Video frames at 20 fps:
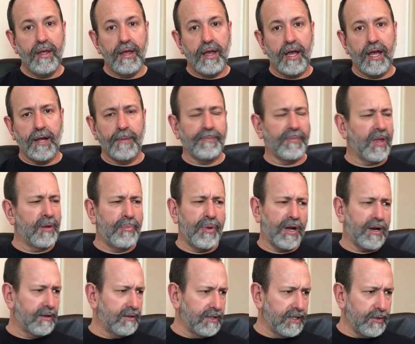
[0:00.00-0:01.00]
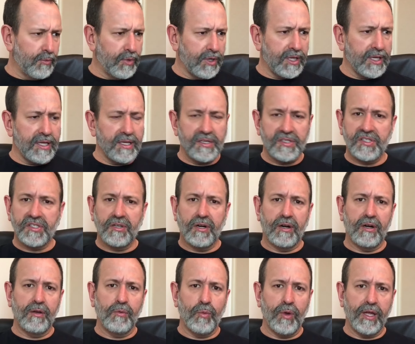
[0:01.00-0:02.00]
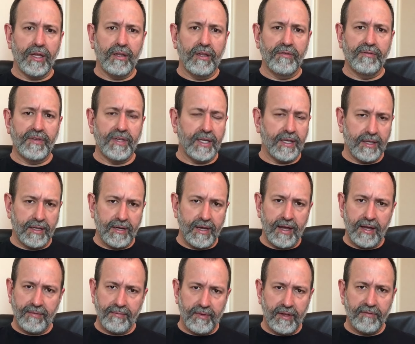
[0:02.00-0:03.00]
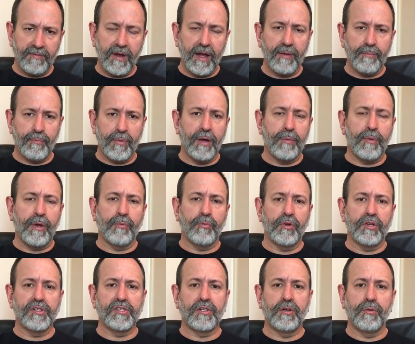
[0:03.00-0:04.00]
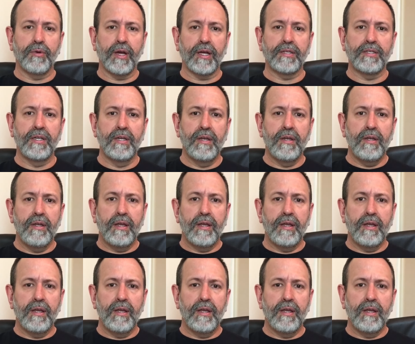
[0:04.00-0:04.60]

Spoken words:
Apparently, when he started weightlifting, and if my memory is correct,